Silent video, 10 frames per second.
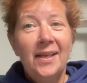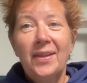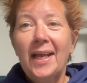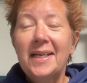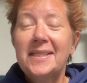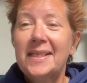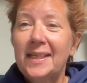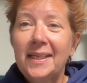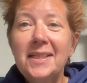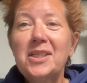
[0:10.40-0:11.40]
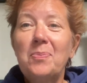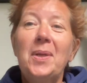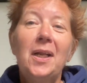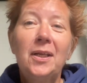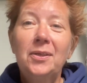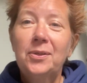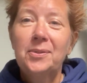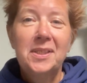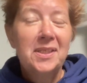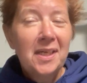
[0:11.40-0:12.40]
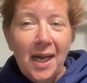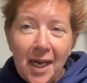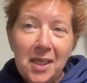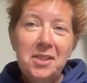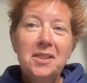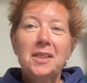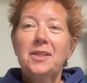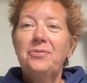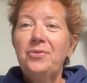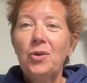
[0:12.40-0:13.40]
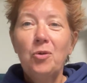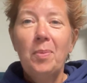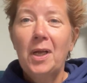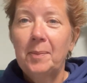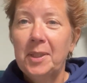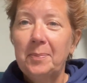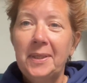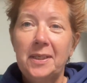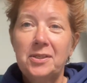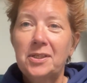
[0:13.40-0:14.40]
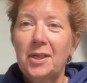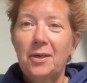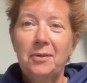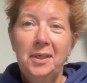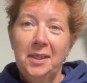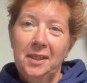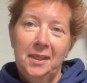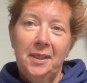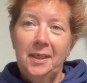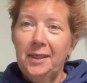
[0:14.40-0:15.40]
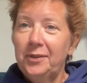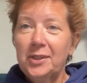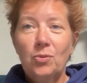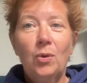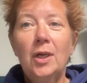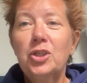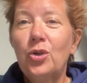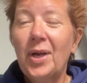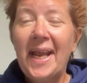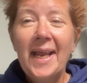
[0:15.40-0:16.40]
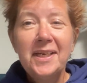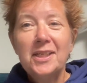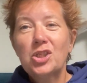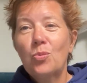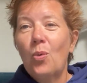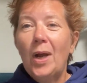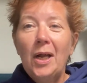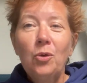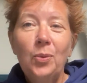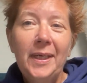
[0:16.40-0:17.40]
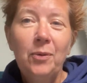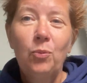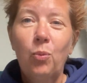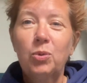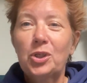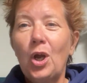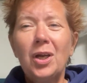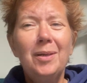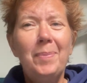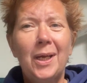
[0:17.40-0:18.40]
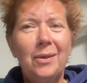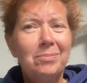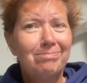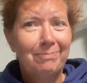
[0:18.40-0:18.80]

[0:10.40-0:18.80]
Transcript: that is Isabella, who is constantly photobombing me. So uh, you get to watch her antics while we talk about